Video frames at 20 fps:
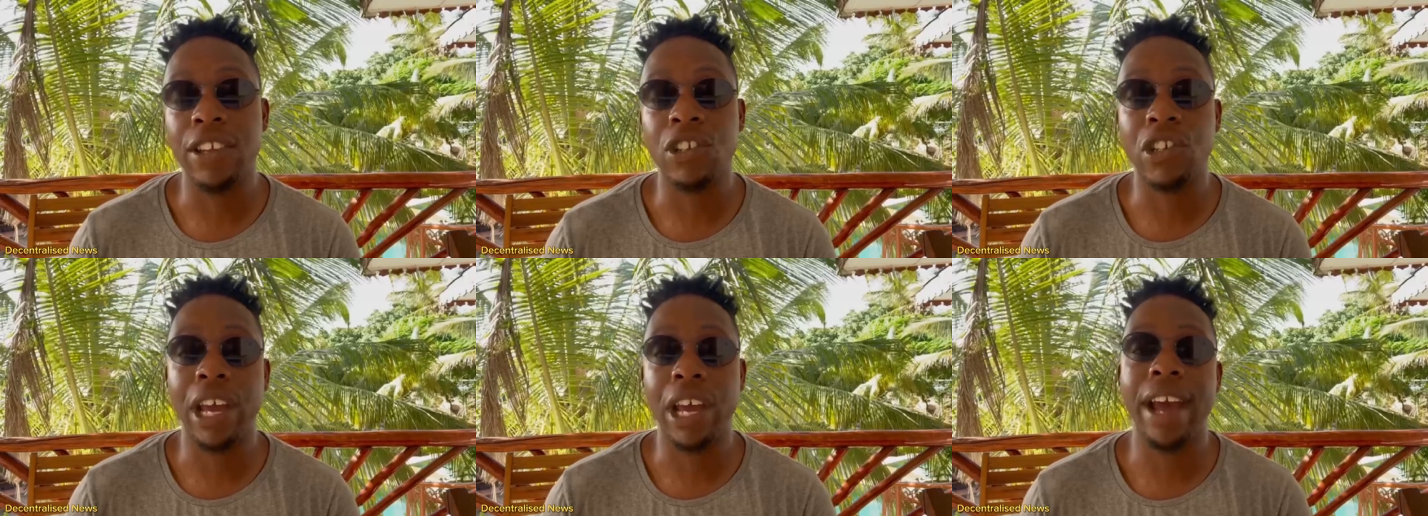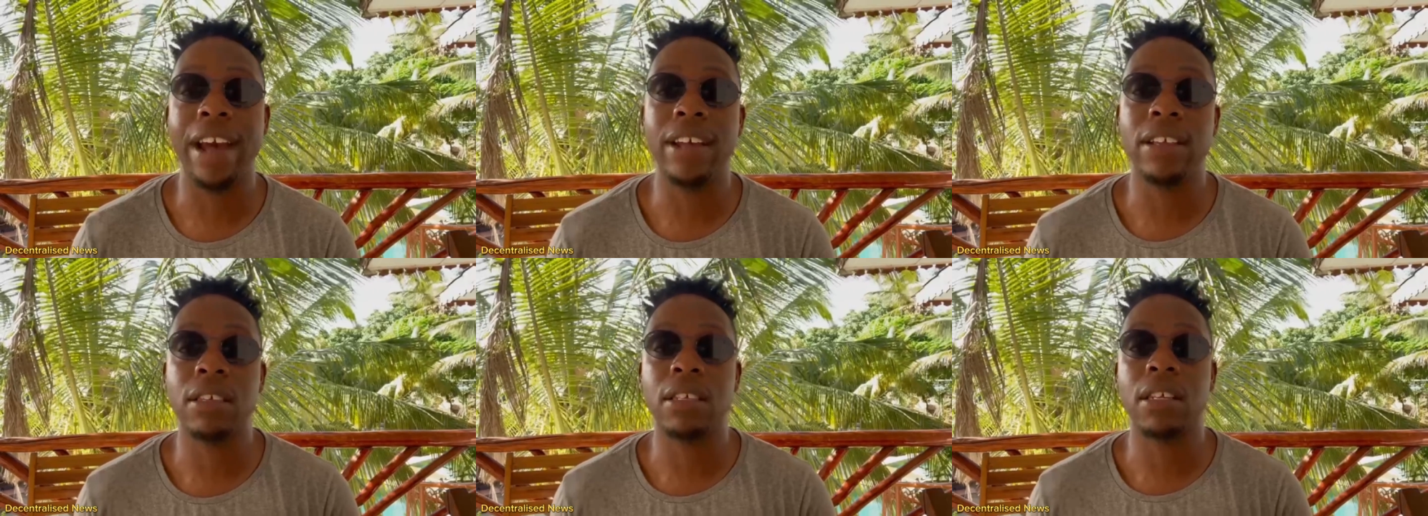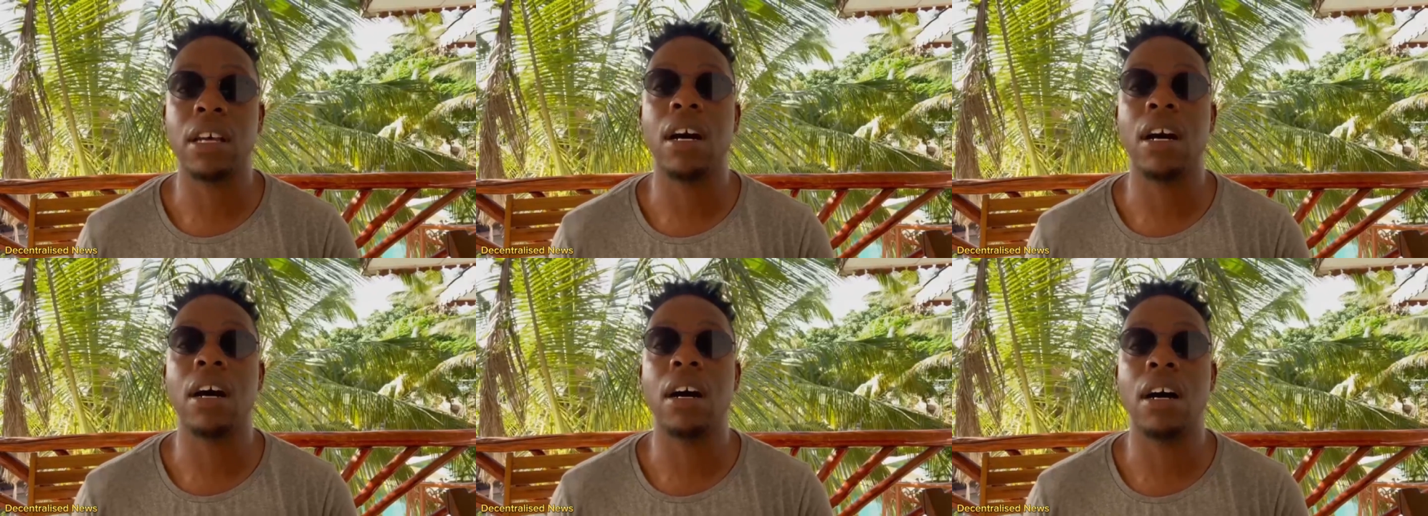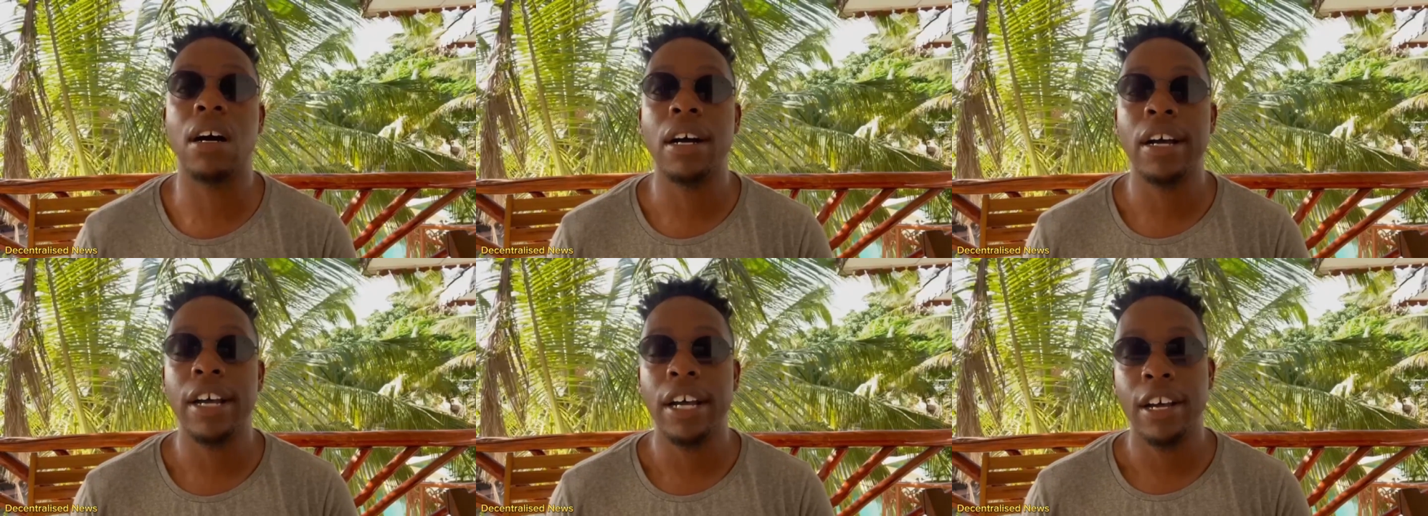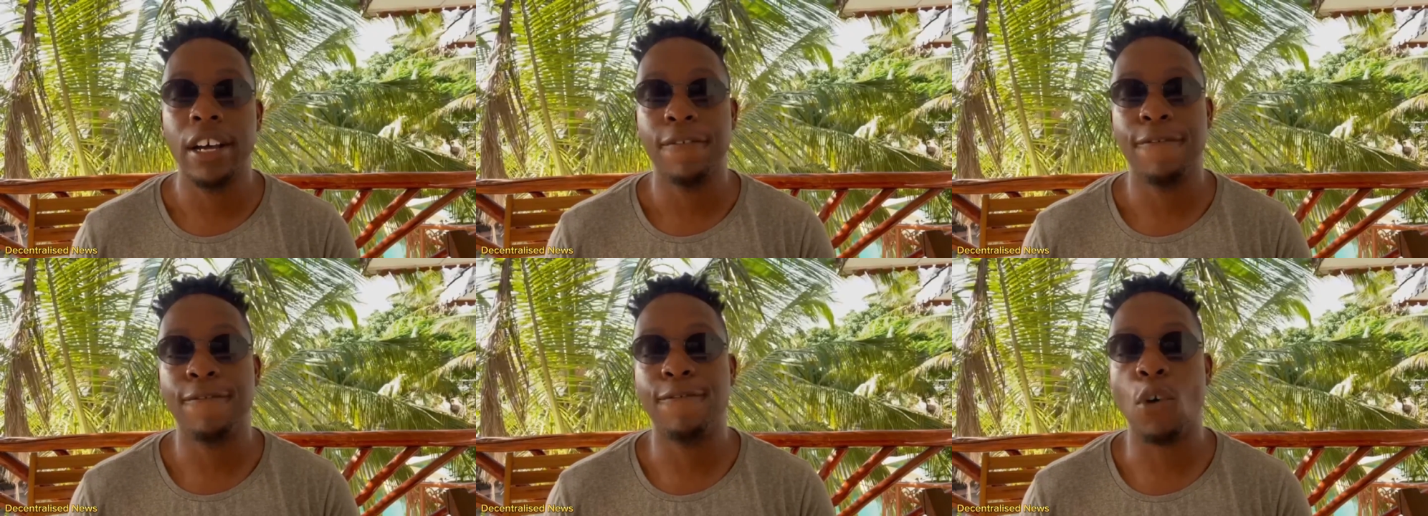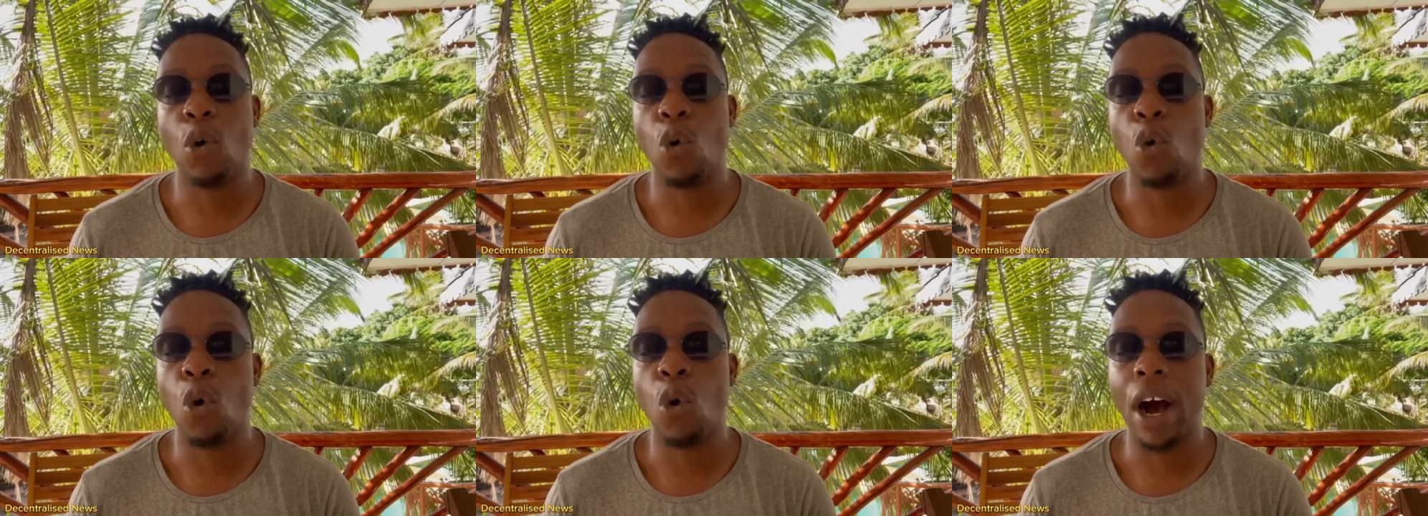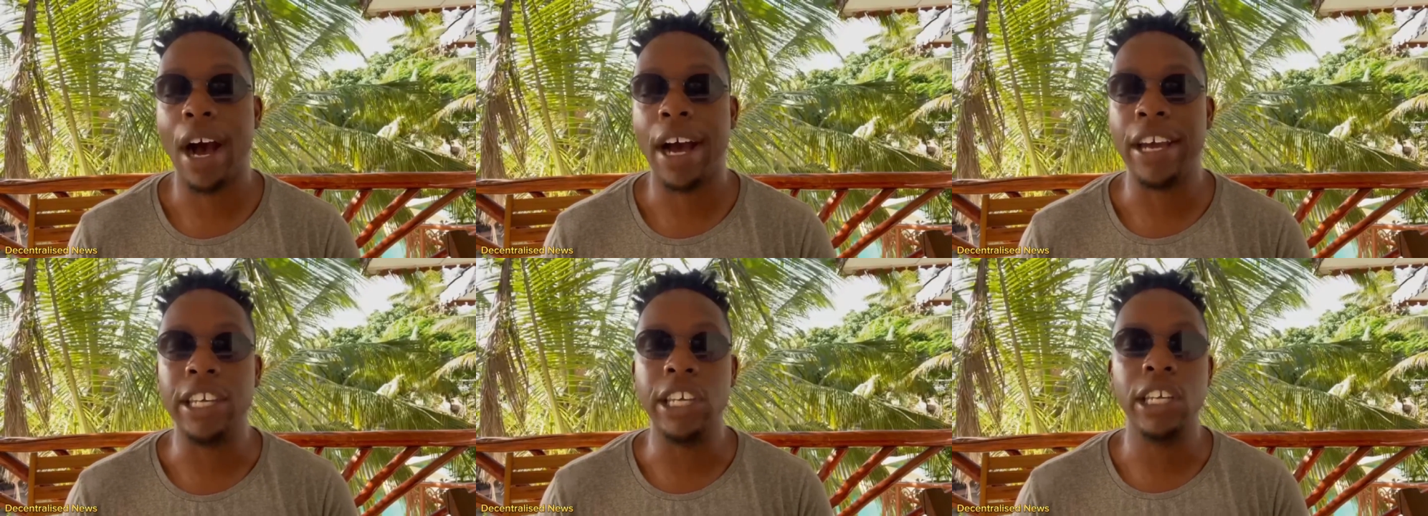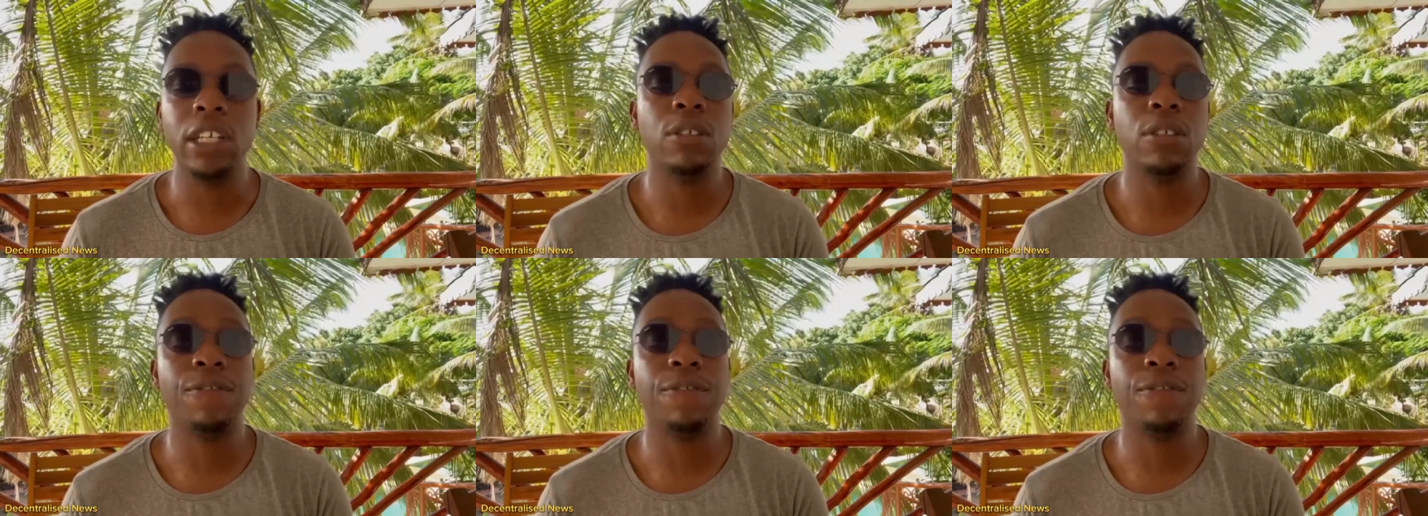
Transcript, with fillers: chance uh, for uh, yield